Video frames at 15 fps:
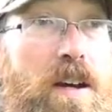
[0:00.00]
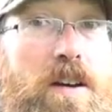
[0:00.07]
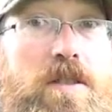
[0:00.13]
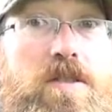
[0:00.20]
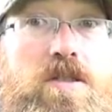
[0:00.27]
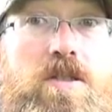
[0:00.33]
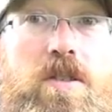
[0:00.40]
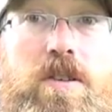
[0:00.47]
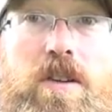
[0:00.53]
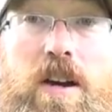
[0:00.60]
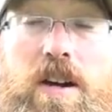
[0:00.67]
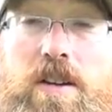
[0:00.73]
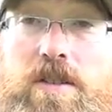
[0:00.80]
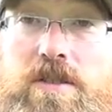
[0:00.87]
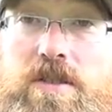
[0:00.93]
I'll show you
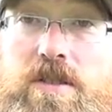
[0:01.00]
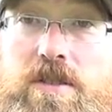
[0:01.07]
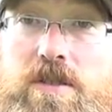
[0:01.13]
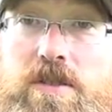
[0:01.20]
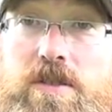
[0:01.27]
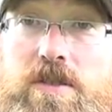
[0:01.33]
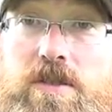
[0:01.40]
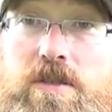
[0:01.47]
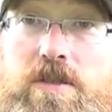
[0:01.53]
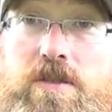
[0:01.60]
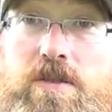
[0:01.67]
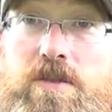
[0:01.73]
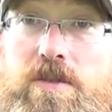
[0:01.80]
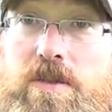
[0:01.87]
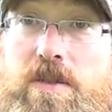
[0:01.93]
how
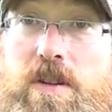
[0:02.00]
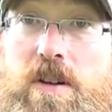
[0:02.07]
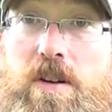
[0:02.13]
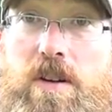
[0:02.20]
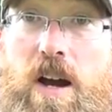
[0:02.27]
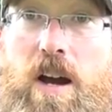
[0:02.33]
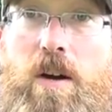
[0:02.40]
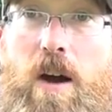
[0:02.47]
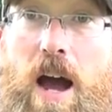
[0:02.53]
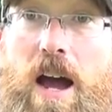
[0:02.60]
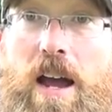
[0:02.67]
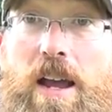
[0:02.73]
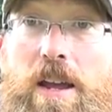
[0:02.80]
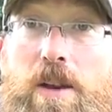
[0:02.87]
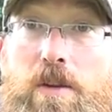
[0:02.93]

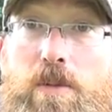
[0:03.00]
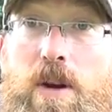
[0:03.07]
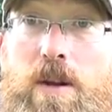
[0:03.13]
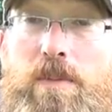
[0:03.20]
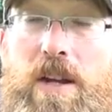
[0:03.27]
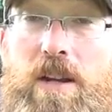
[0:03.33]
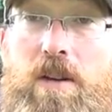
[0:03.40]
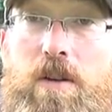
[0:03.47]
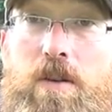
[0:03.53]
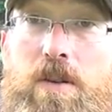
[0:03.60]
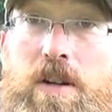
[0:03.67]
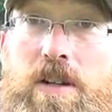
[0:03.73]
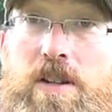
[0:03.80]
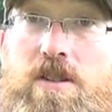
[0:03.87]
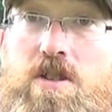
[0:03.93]
I wrap my
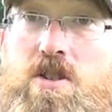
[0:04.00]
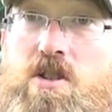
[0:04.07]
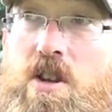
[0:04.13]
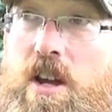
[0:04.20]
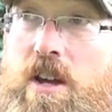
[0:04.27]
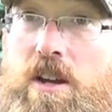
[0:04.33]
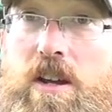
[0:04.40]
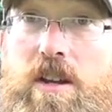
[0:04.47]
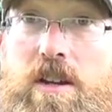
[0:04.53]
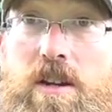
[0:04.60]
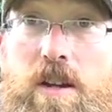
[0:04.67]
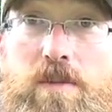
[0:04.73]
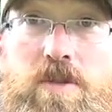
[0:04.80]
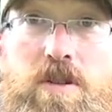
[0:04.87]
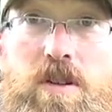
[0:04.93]
cordage.
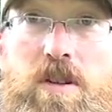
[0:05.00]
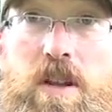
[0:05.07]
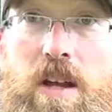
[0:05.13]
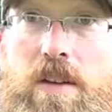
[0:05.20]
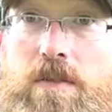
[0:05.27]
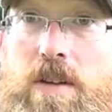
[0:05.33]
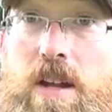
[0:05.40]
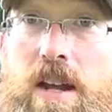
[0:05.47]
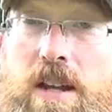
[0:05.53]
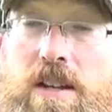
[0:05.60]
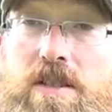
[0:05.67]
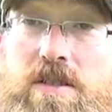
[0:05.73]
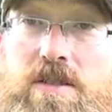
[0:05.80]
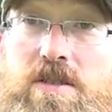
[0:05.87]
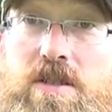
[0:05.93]
And I'm sure a lot of you
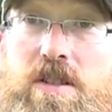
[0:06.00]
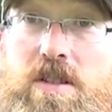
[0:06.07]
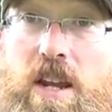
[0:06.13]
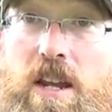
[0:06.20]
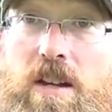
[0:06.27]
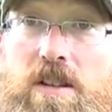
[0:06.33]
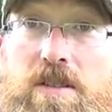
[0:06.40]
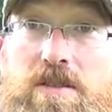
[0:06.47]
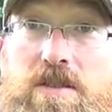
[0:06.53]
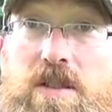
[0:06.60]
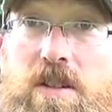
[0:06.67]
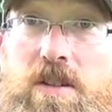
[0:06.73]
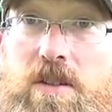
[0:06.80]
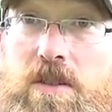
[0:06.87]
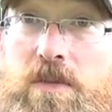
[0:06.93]
guys and gals
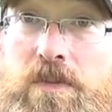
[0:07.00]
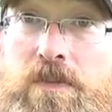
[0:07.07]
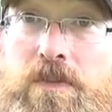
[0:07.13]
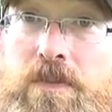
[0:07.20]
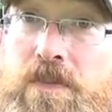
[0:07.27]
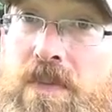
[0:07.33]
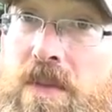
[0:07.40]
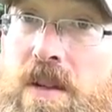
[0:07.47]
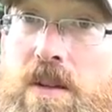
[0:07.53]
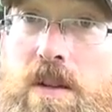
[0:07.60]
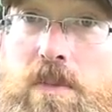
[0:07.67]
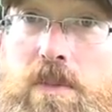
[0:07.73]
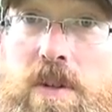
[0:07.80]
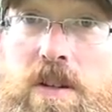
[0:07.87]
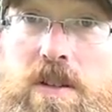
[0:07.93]
know,
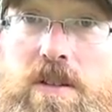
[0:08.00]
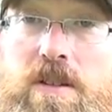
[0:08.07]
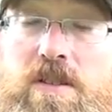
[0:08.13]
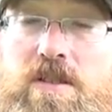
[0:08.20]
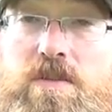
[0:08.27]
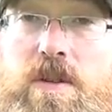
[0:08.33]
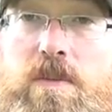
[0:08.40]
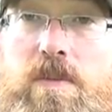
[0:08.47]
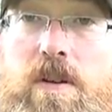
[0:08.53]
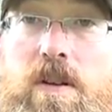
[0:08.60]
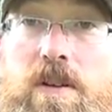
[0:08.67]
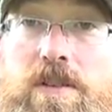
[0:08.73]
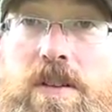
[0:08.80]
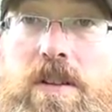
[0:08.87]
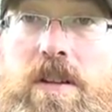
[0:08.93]
but there's
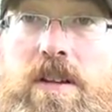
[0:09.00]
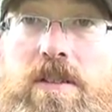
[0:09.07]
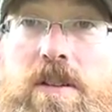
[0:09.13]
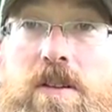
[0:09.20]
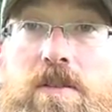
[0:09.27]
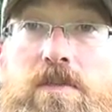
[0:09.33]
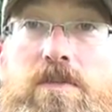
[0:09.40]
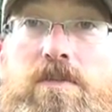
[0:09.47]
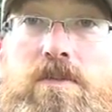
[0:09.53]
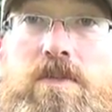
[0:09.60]
people out there that don't.